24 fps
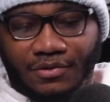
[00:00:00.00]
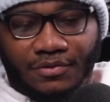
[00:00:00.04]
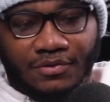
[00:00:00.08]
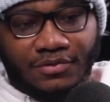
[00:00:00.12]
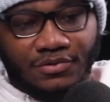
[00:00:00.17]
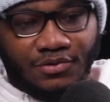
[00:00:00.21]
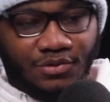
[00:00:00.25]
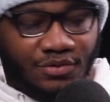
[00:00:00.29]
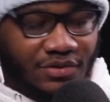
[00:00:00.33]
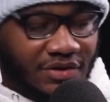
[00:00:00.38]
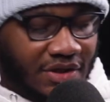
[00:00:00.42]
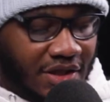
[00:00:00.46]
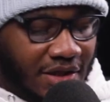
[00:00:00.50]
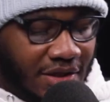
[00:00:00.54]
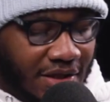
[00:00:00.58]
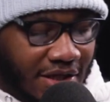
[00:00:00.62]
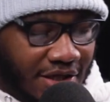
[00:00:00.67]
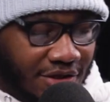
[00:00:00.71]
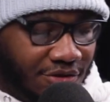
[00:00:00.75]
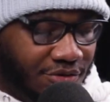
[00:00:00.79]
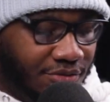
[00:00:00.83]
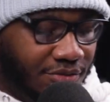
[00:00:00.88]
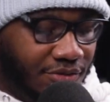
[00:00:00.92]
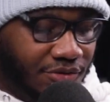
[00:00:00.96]
what would you say like
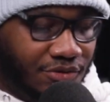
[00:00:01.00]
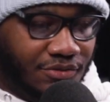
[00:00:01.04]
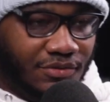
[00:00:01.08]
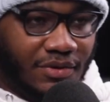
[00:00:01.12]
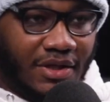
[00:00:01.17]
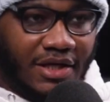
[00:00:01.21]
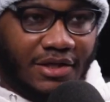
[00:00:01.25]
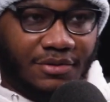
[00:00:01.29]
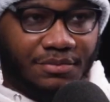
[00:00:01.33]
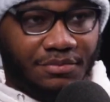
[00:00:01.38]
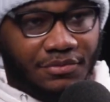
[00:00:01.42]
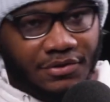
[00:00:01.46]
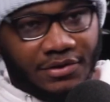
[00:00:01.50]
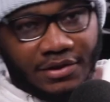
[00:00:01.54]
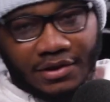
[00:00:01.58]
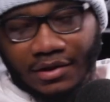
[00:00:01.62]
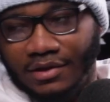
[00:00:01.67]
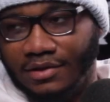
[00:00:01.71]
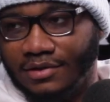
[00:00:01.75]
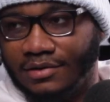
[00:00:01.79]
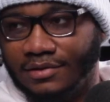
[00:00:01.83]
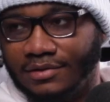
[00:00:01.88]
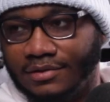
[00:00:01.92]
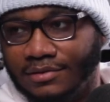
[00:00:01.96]
you like more?
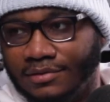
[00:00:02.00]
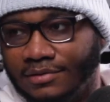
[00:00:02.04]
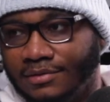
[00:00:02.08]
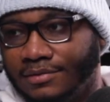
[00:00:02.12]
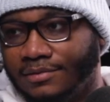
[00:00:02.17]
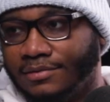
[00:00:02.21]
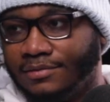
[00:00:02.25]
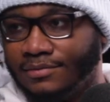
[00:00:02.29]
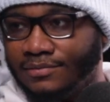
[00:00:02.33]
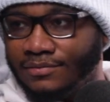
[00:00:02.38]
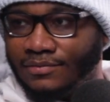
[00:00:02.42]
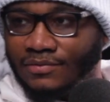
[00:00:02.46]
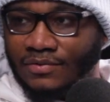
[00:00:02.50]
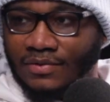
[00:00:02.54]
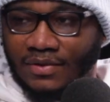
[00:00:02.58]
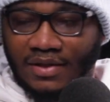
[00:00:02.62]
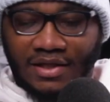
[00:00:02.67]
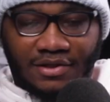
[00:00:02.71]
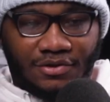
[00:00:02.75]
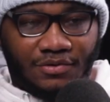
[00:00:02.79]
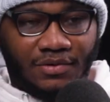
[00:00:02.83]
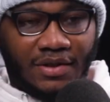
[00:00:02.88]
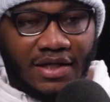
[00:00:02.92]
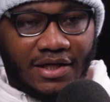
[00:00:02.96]
Like
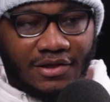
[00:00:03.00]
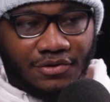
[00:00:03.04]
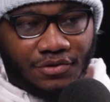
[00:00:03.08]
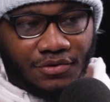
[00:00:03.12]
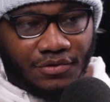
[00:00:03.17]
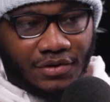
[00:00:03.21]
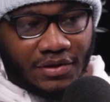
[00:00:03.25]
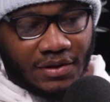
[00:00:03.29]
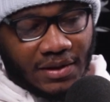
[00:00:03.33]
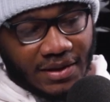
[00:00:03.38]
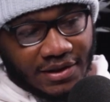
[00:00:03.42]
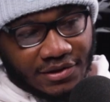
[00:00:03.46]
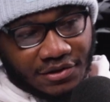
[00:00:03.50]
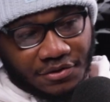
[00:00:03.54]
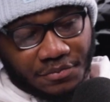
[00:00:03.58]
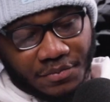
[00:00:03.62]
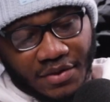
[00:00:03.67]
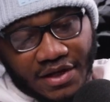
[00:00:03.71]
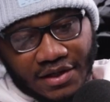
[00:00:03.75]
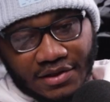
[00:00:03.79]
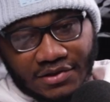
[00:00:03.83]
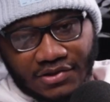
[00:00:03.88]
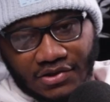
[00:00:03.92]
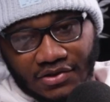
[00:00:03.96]
you like doing like the
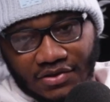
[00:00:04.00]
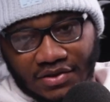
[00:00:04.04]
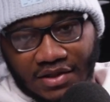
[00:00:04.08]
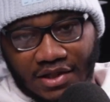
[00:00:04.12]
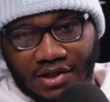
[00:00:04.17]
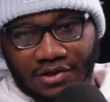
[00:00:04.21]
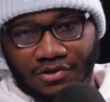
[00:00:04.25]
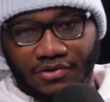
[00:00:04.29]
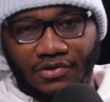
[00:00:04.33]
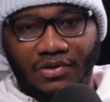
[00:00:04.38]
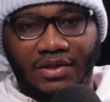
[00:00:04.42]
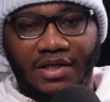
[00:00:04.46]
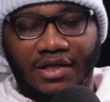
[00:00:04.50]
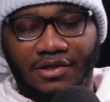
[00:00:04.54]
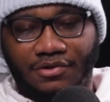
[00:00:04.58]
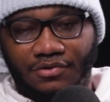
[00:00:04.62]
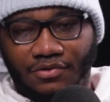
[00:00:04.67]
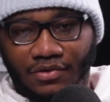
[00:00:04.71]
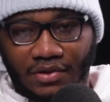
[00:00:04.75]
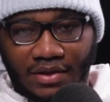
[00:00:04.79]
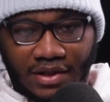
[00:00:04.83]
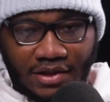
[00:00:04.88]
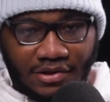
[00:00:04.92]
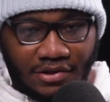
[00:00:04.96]
managing side, or do you like
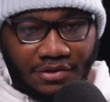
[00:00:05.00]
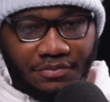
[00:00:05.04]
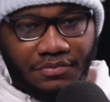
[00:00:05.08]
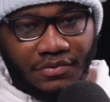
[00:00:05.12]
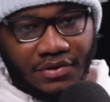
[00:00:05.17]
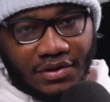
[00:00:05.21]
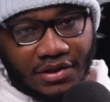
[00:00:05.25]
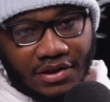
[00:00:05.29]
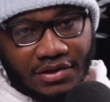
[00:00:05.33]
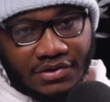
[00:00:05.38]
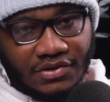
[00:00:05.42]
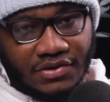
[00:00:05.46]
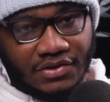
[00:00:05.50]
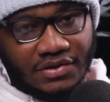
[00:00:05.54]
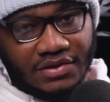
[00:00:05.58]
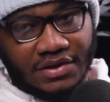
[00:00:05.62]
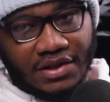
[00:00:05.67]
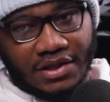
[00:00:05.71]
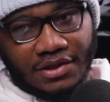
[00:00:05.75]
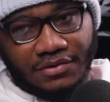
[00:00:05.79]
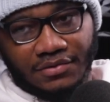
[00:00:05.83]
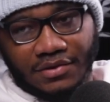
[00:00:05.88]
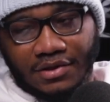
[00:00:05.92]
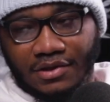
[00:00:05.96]
doing like the production
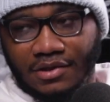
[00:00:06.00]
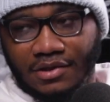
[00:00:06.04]
side when